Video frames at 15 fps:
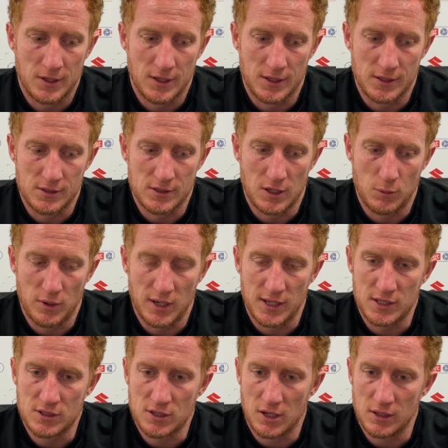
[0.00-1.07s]
And so we need
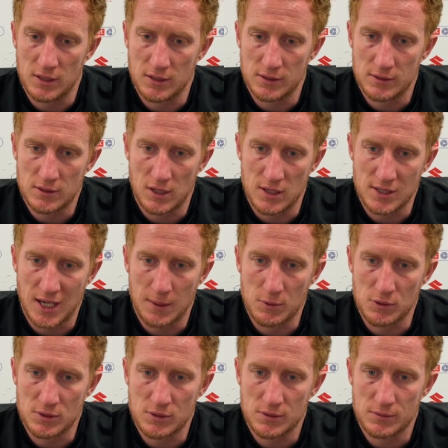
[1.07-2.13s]
to turn the
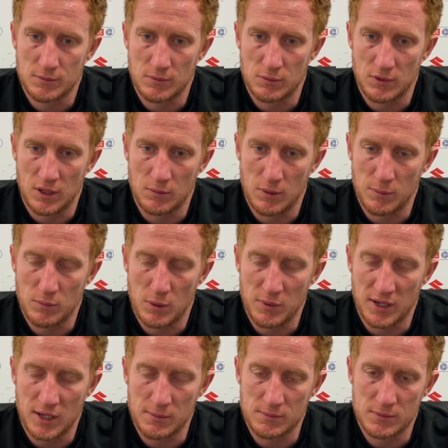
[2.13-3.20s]
tables, when we
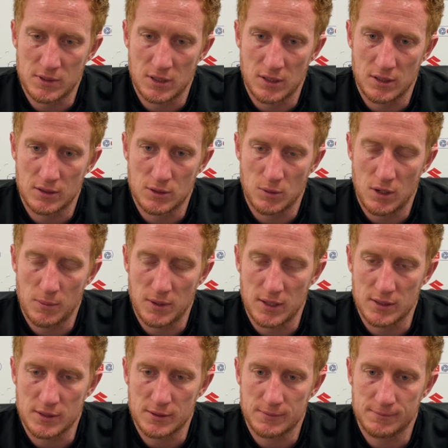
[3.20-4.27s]
get them to our
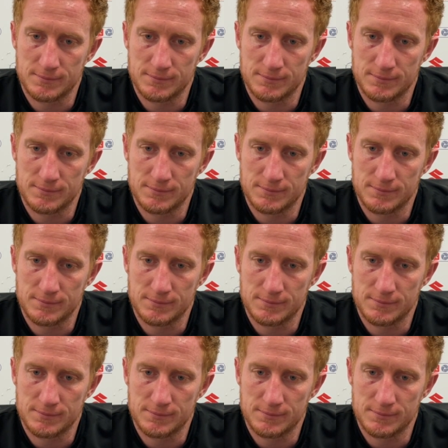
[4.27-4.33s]
place.